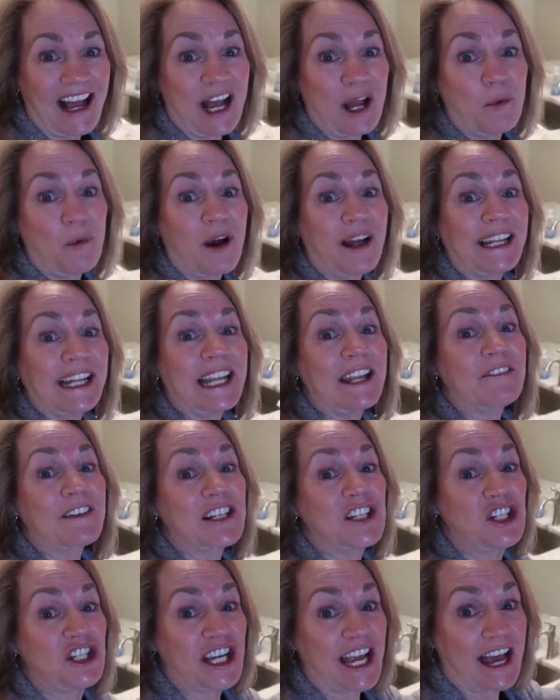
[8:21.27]
I wanna give
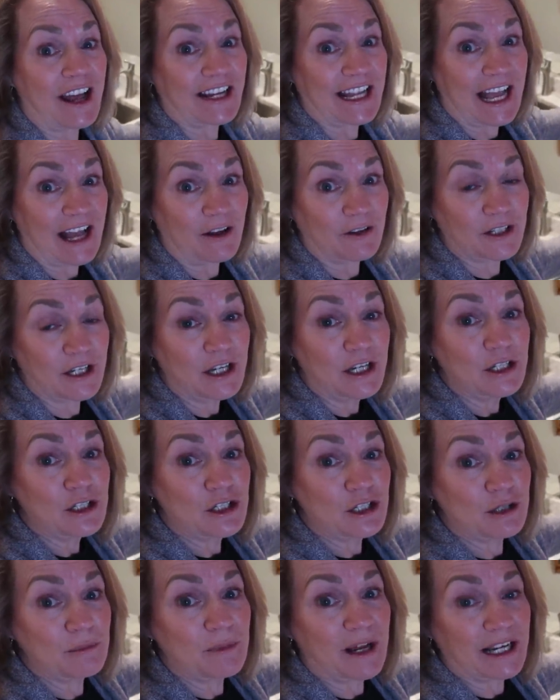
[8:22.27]
a shout out
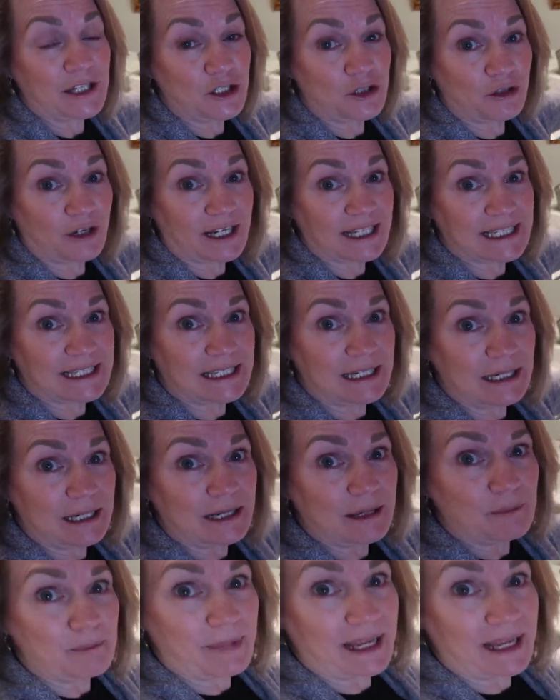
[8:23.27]
to my trusty